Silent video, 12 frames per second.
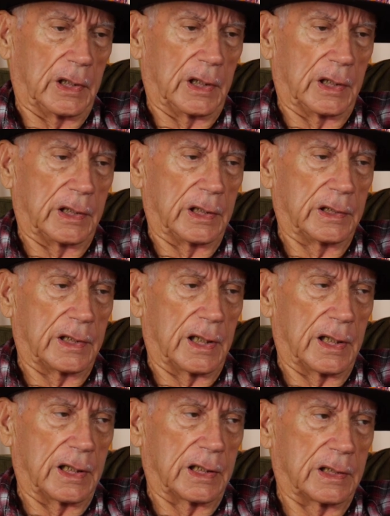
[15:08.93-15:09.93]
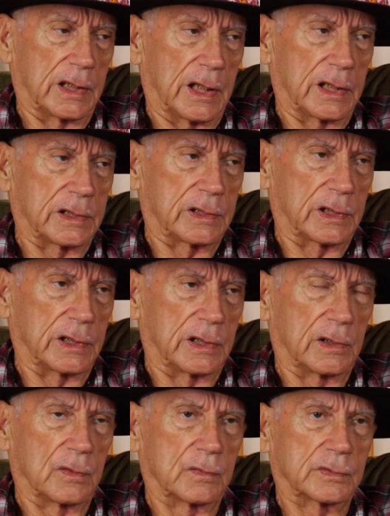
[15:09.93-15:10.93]
and he died in
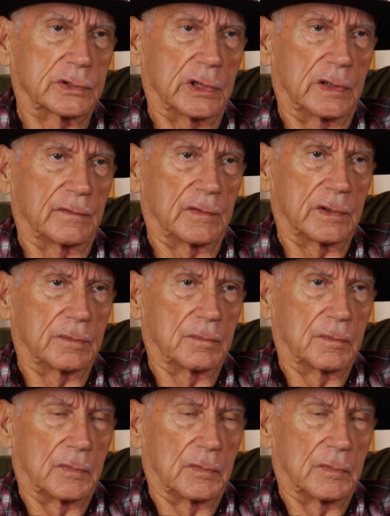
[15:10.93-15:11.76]
1907.